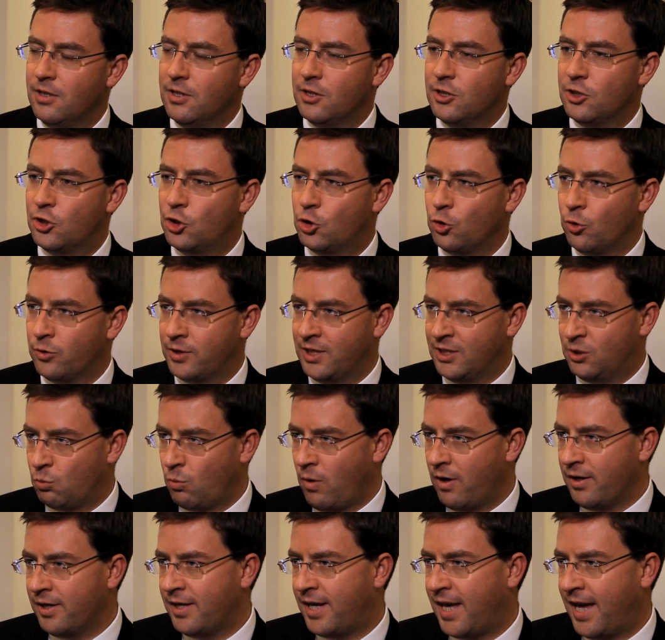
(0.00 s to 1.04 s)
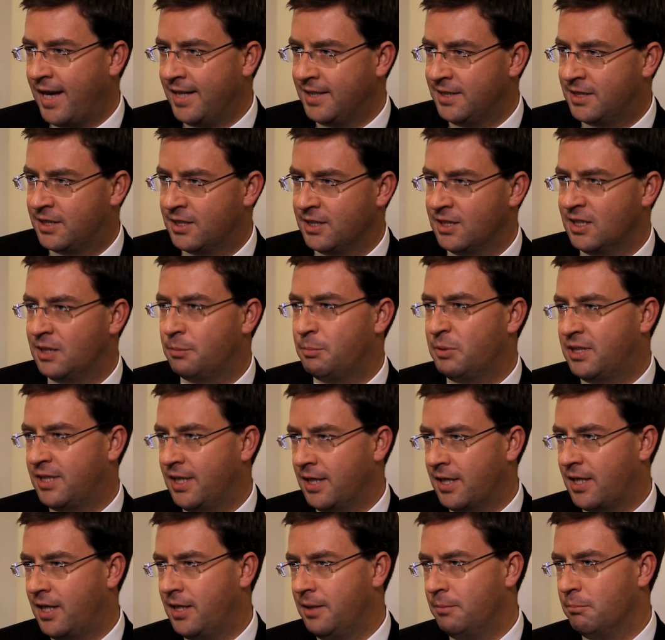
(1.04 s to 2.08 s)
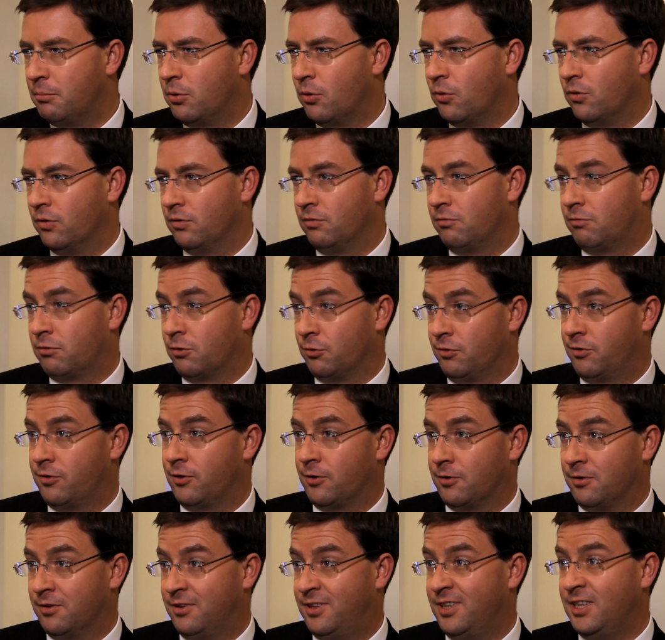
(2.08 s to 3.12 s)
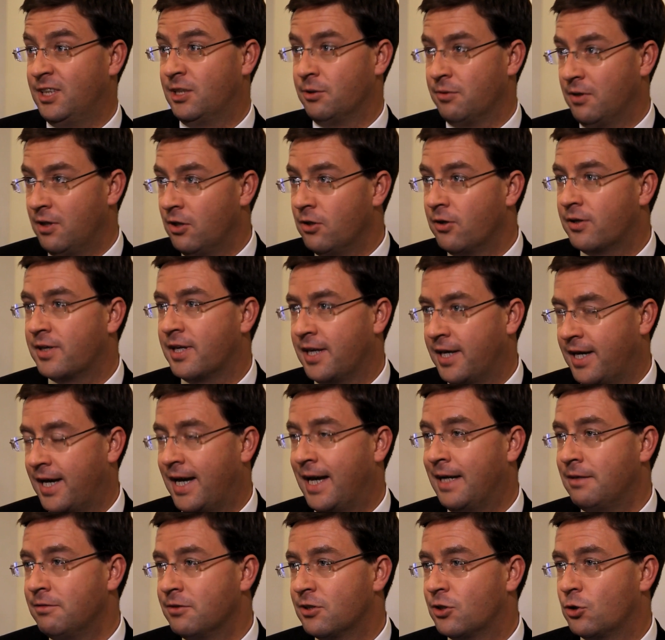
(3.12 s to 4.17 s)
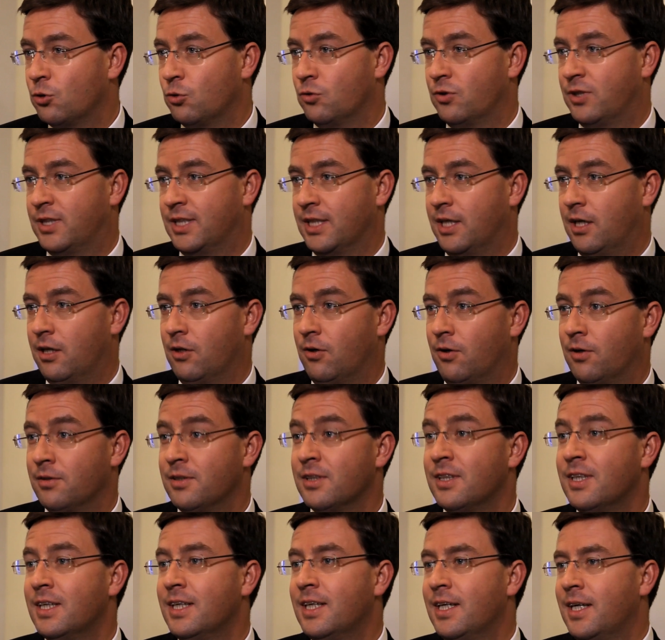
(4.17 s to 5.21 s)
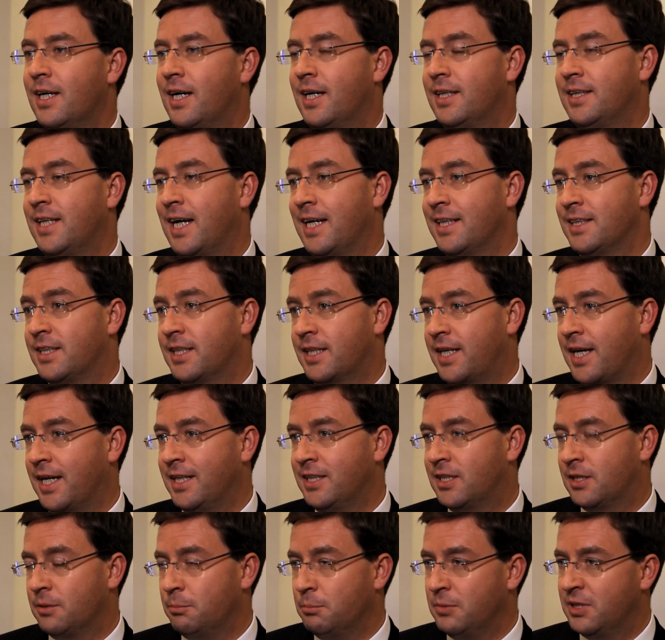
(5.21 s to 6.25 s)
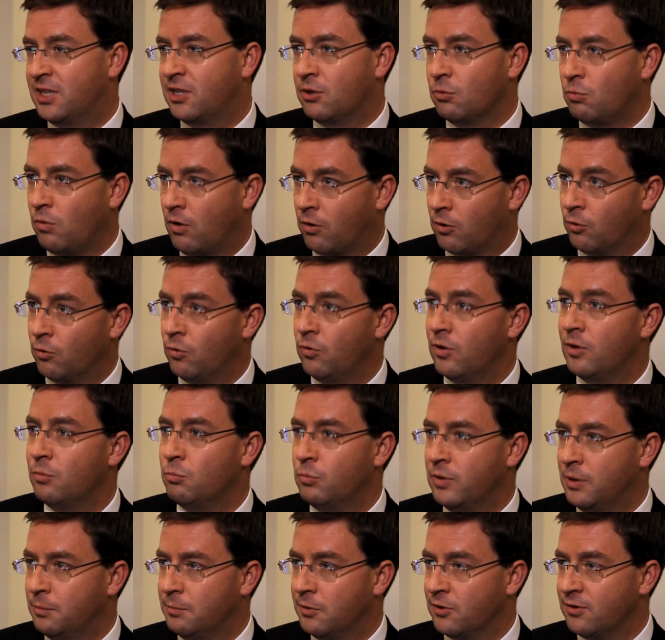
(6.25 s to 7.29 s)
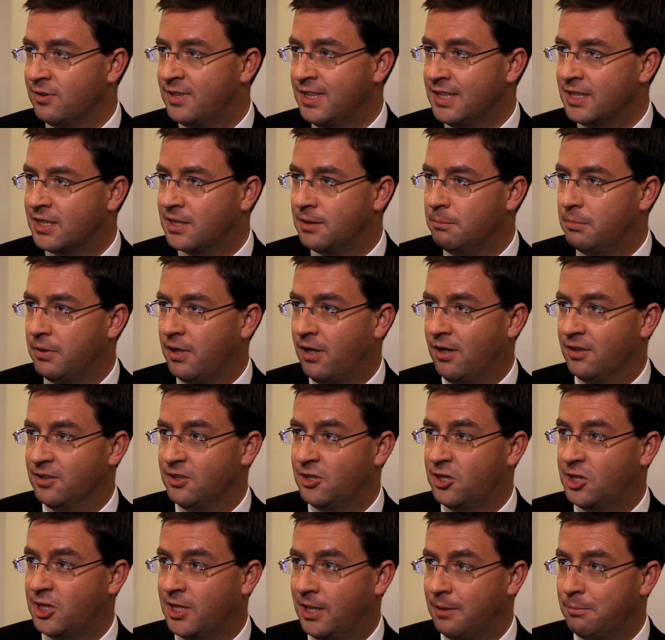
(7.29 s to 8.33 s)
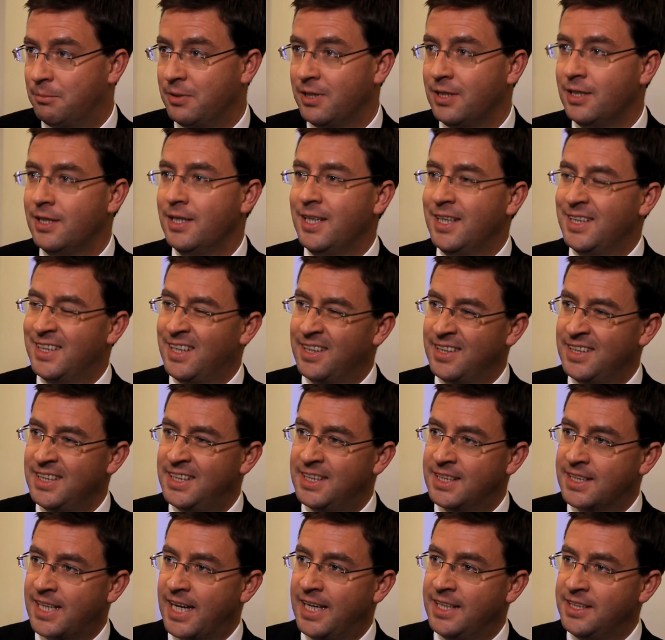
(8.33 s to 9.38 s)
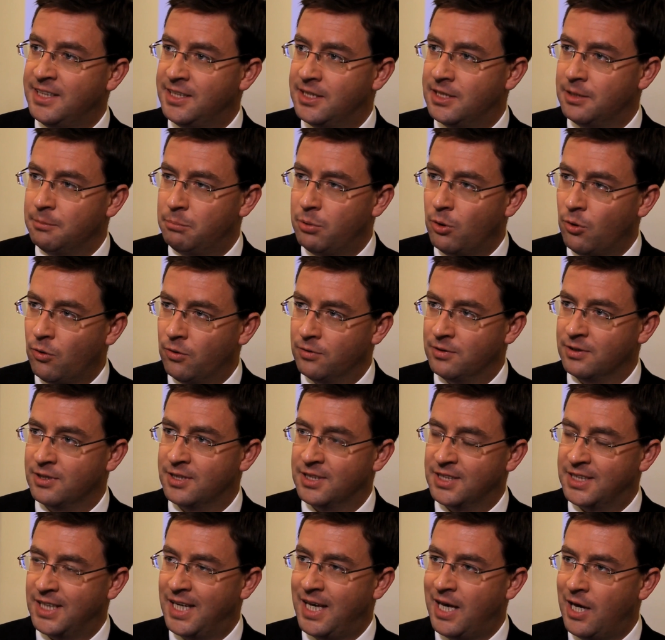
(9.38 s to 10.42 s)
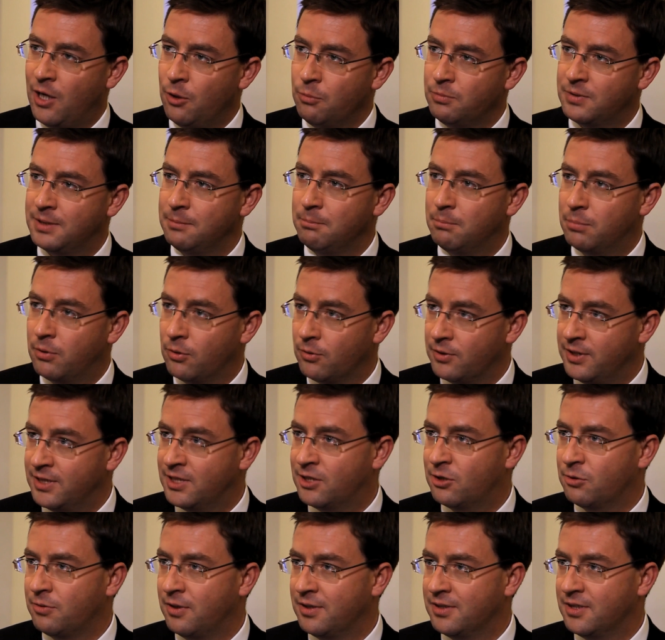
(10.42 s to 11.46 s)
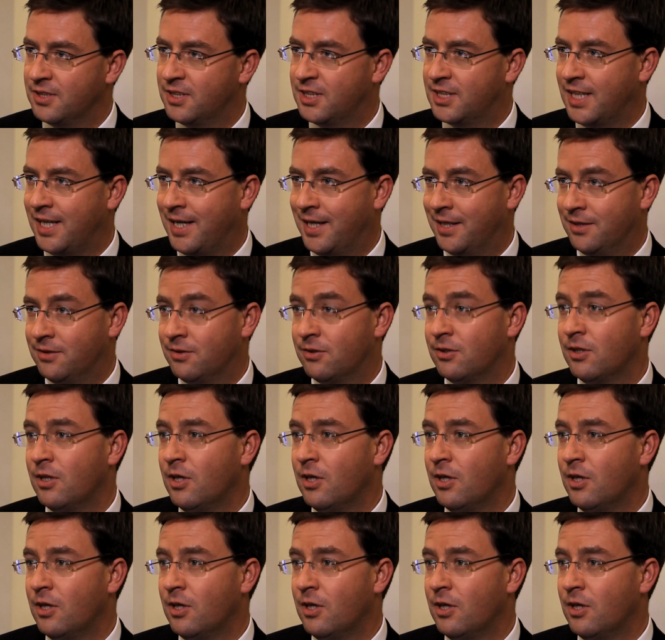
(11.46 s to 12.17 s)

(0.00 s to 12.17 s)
Sure, there's one case that is particularly important for authorities who are looking at outsourcing a lot, and that's the case of Mr. Worrell and Wilmot-Dixon partnership. Now this case is important because it helps employers to understand